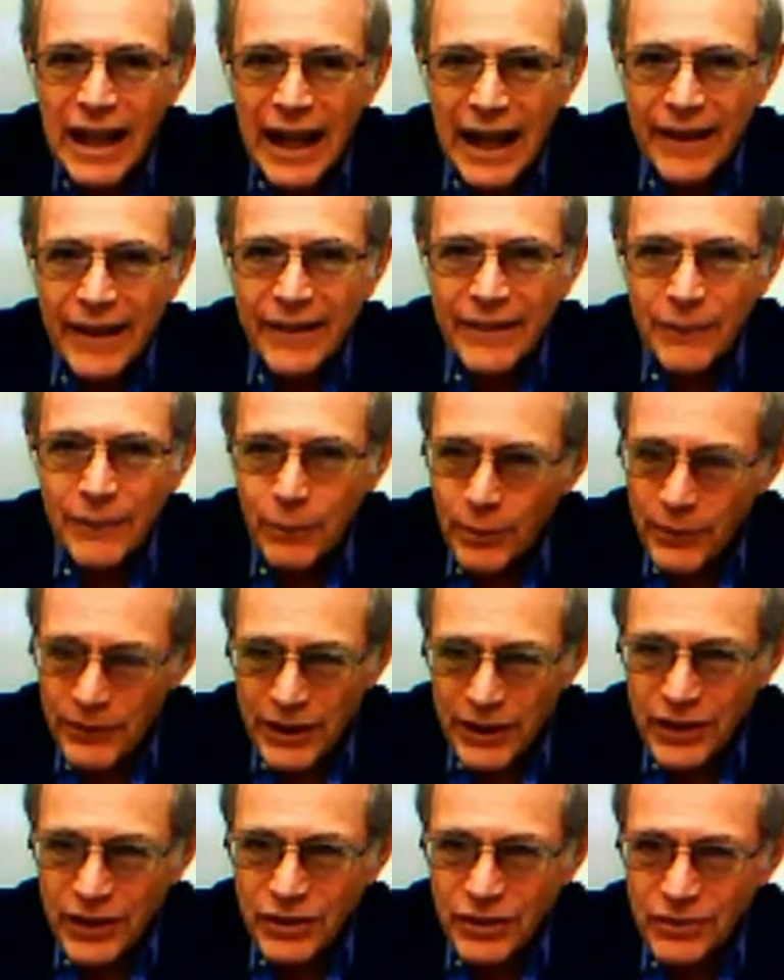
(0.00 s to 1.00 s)
And
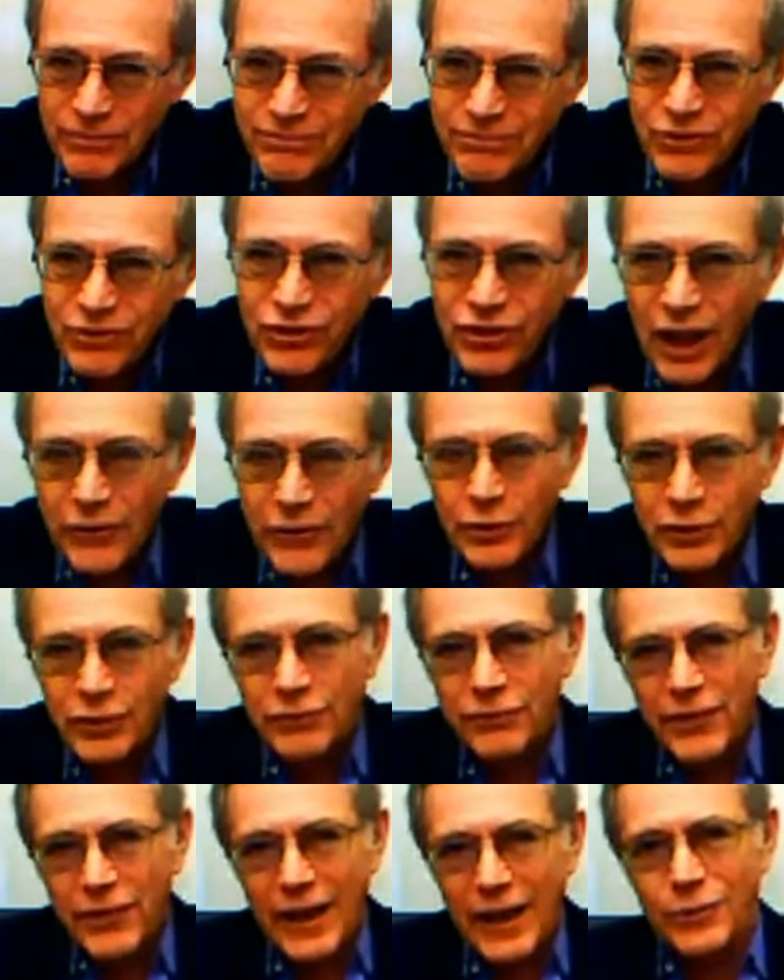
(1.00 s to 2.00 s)
the Southern
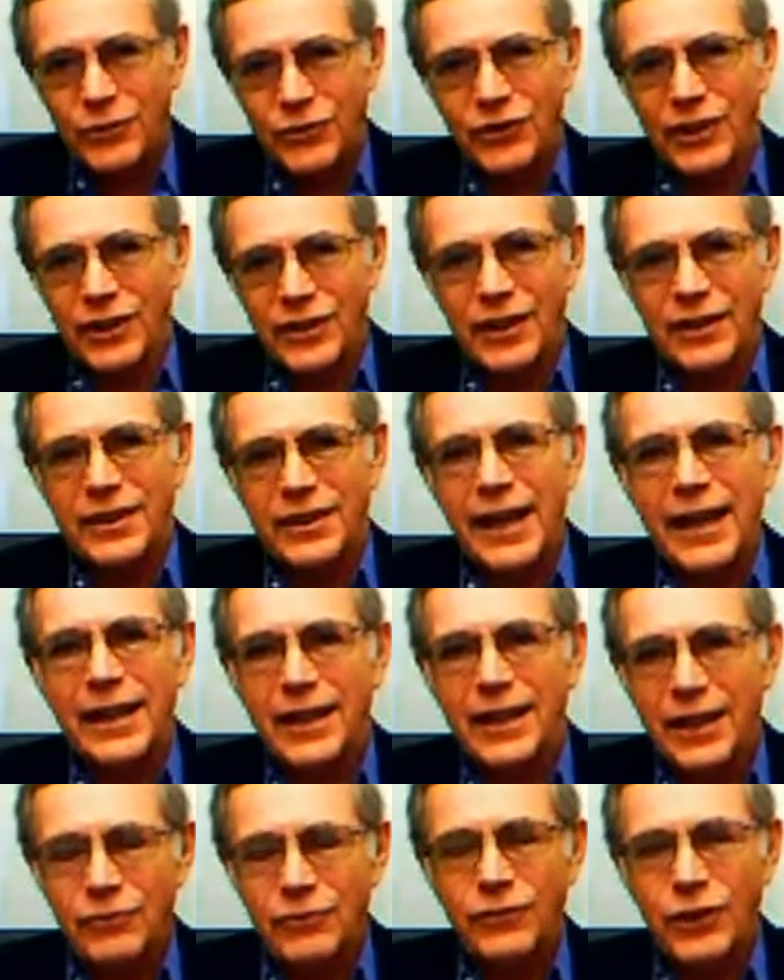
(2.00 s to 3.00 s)
Confederacy that
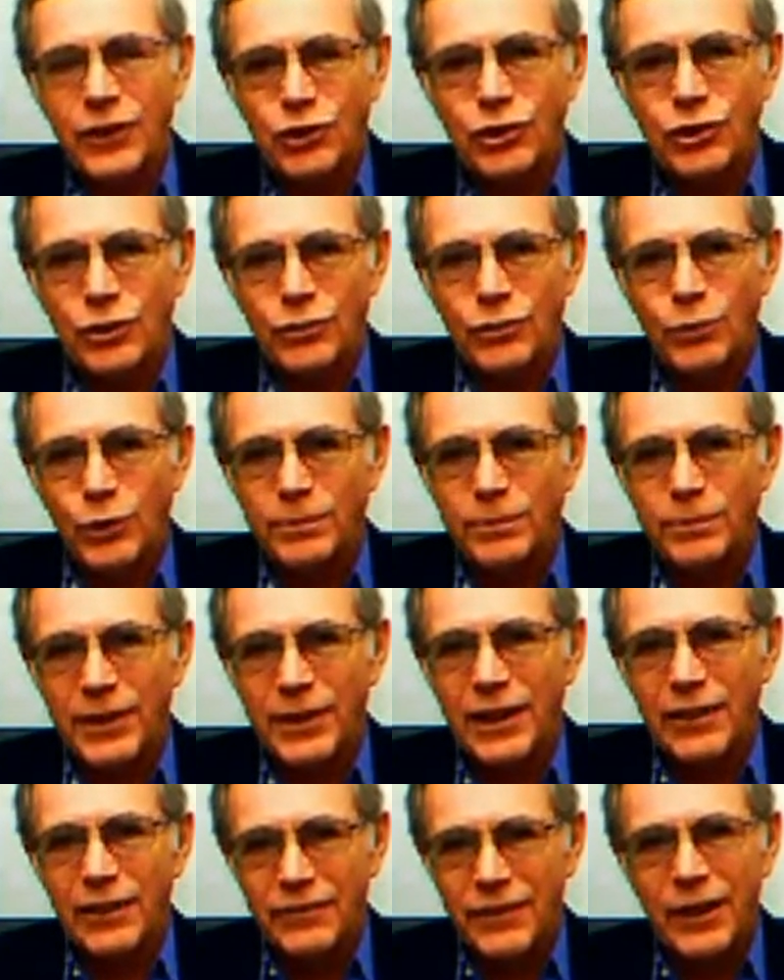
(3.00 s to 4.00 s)
they envisioned would
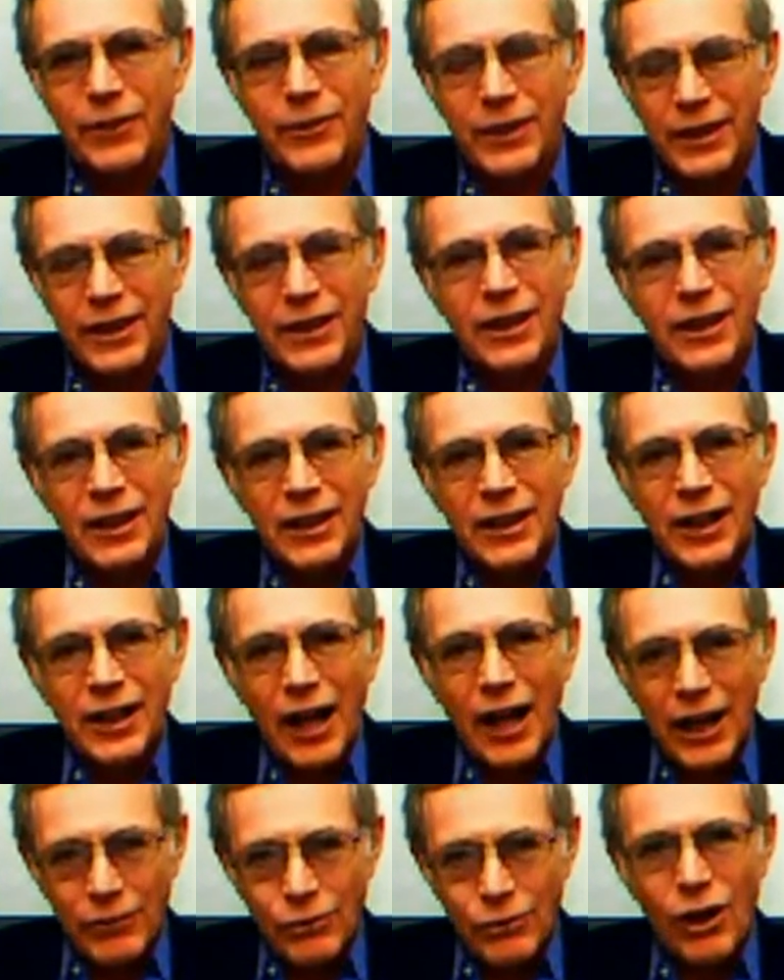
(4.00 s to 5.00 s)
be a very
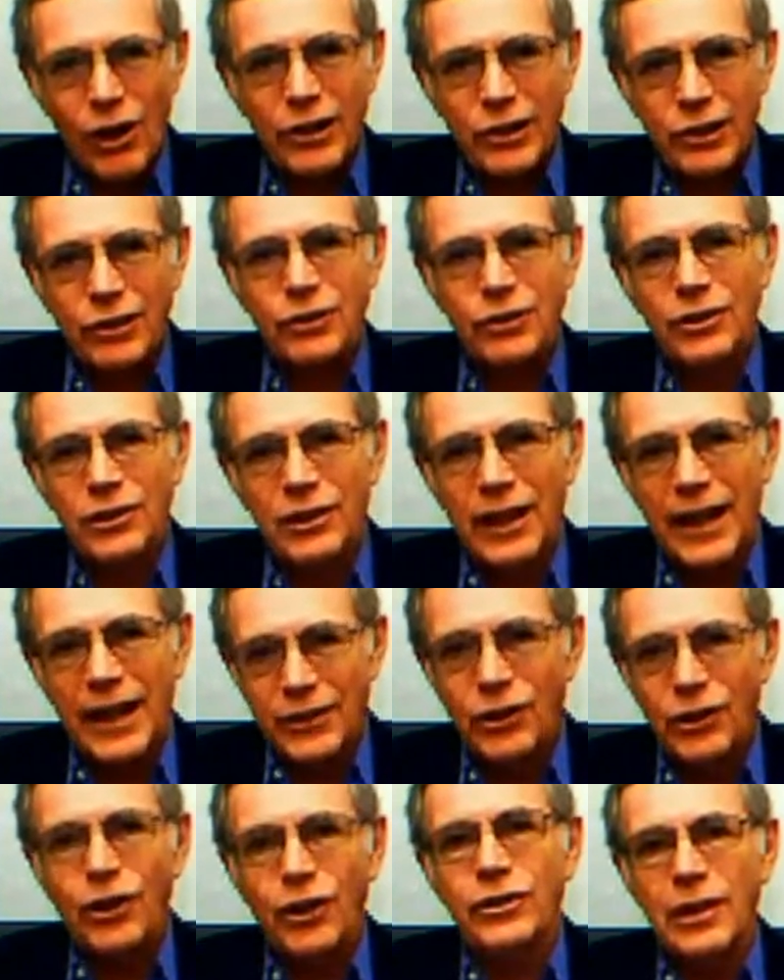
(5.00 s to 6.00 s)
hierarchical
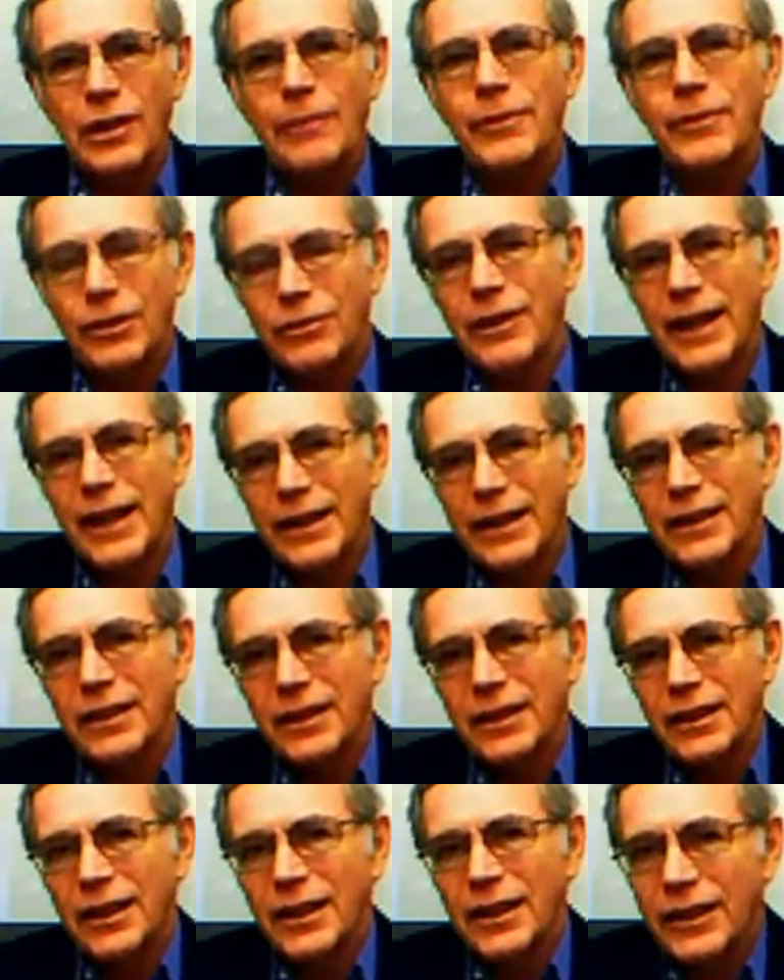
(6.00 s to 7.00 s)
and undemocratic
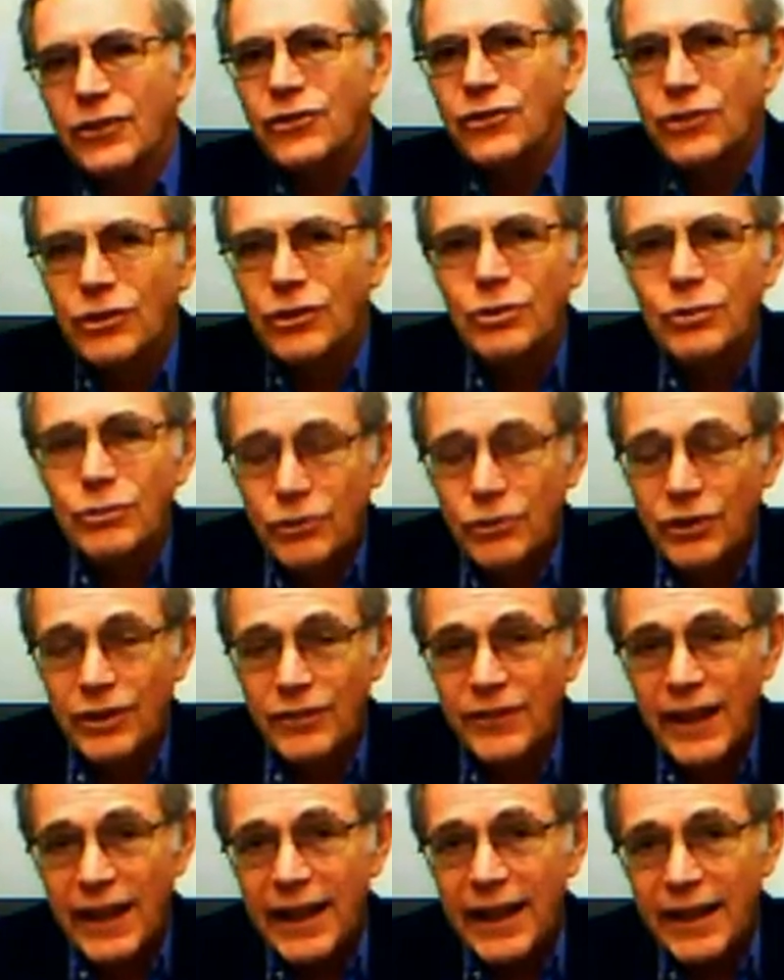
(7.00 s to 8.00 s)
institution
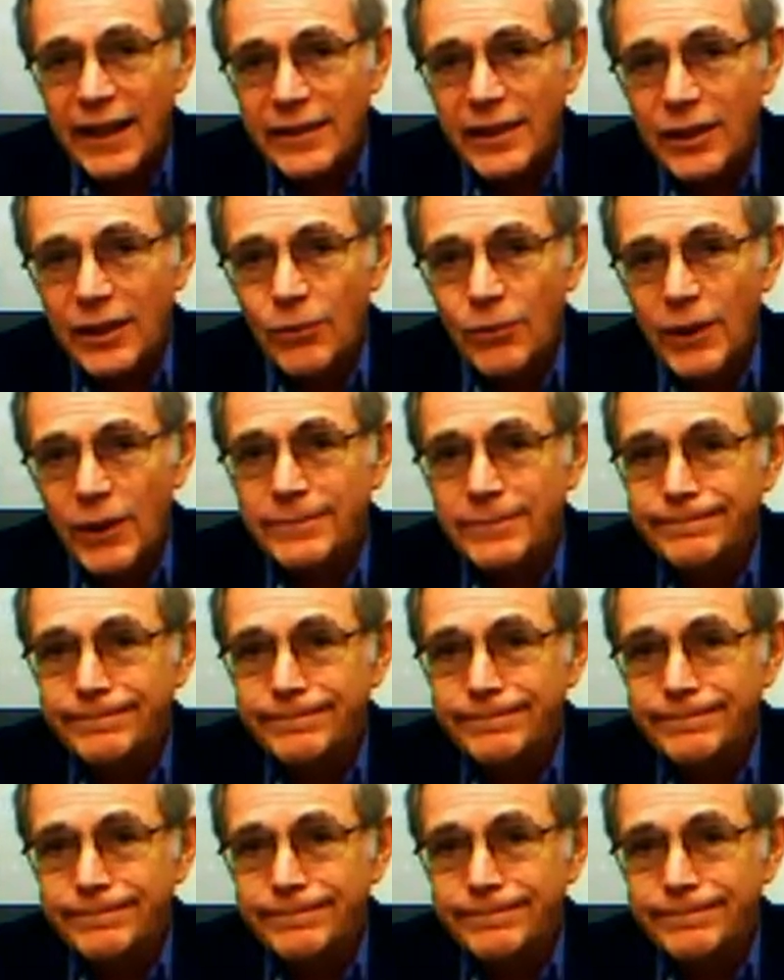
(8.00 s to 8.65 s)
if they have their way.